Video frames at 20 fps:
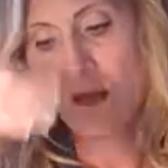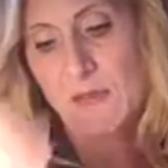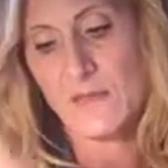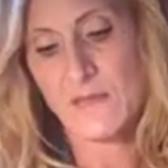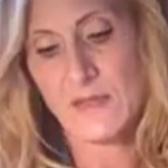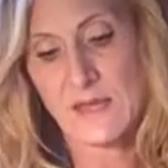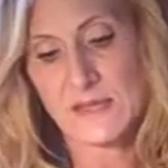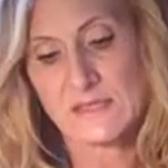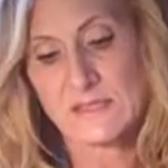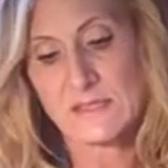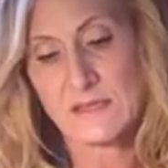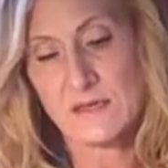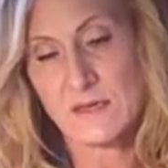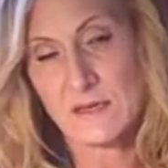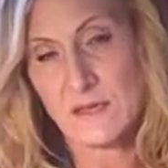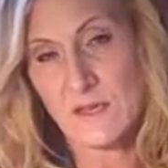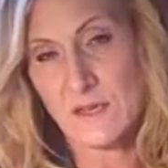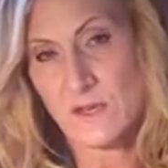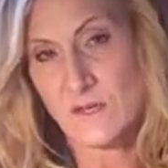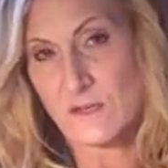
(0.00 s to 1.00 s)
And that's an
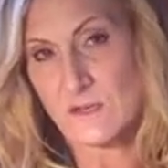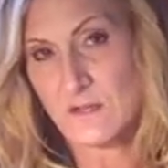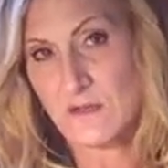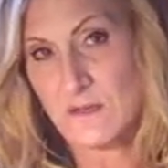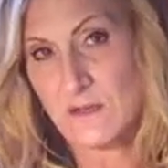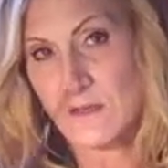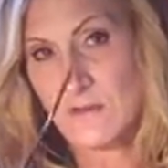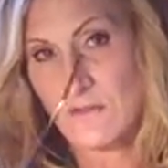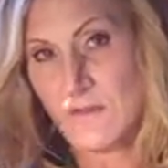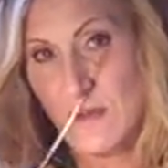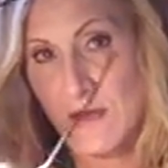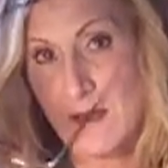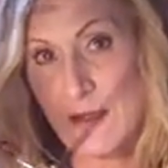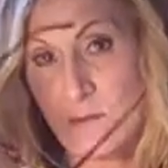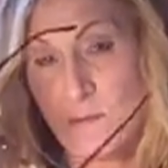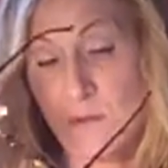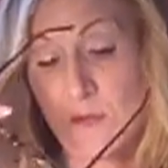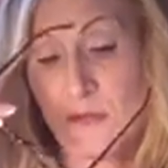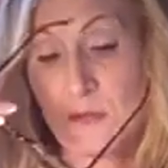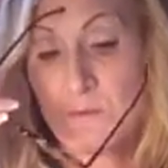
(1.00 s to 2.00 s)
indication of
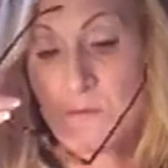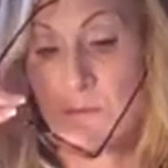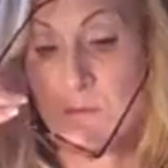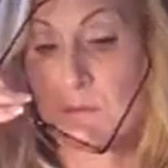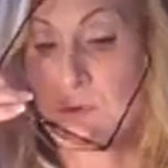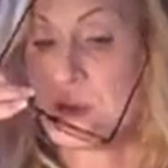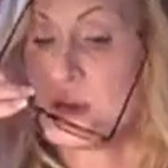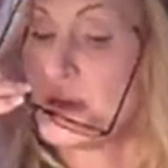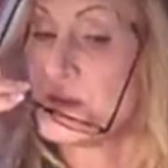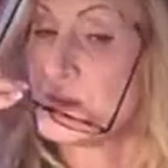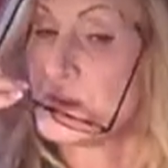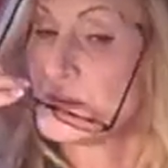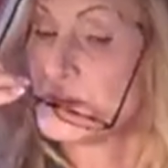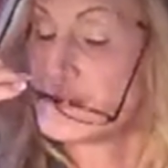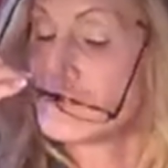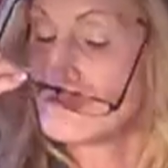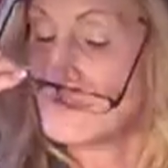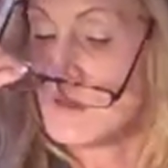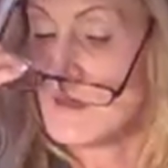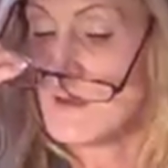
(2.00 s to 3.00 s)
high bilirubin
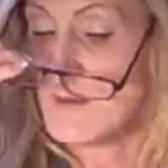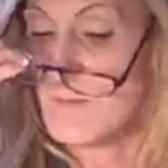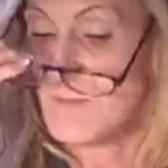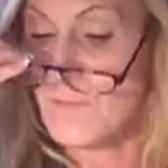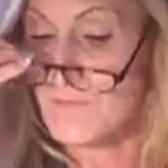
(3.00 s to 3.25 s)
levels